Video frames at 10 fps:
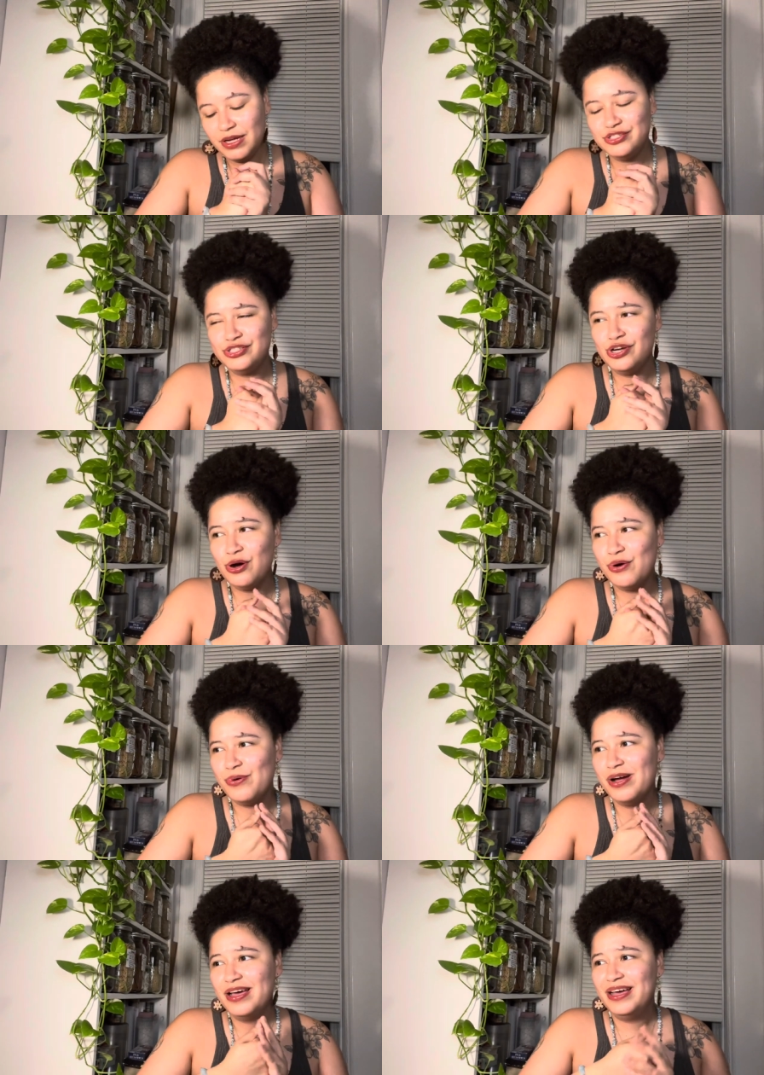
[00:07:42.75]

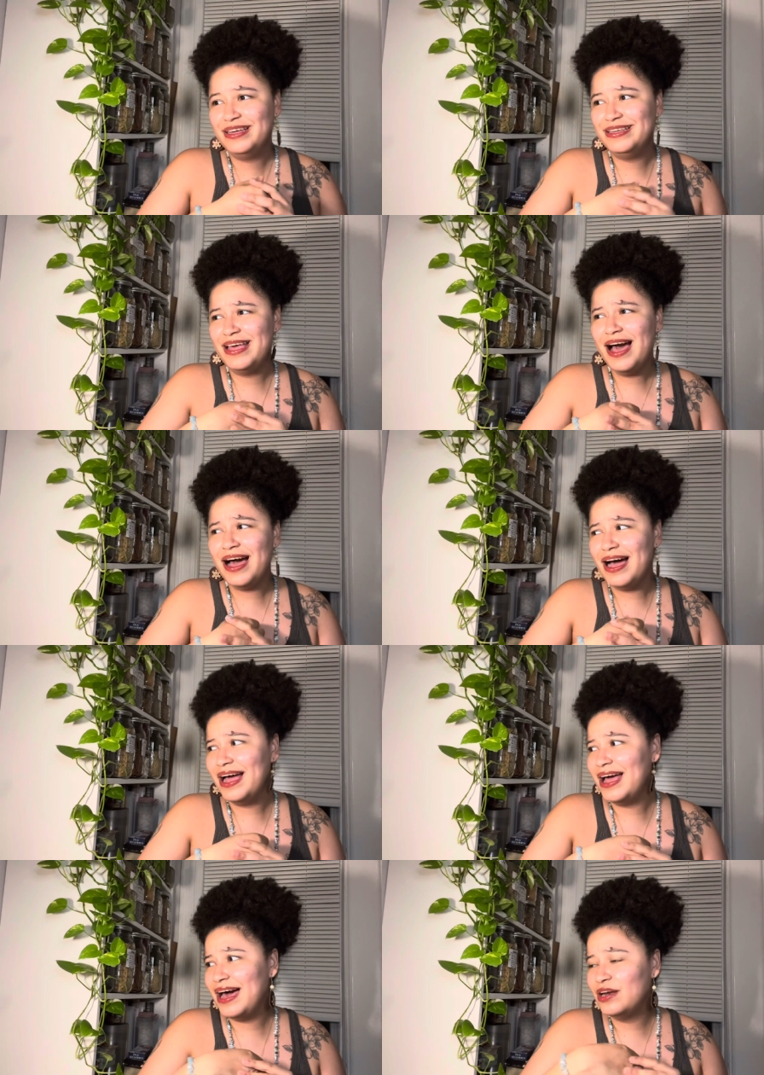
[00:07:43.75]
So yeah,
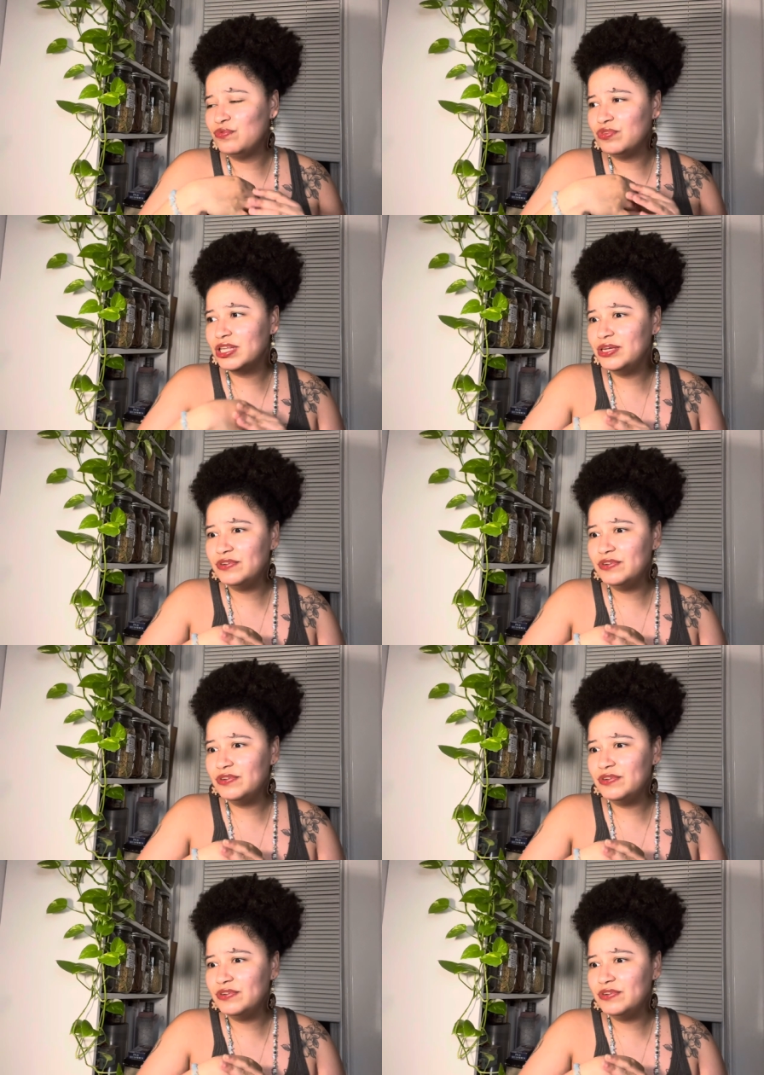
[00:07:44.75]
I had a really,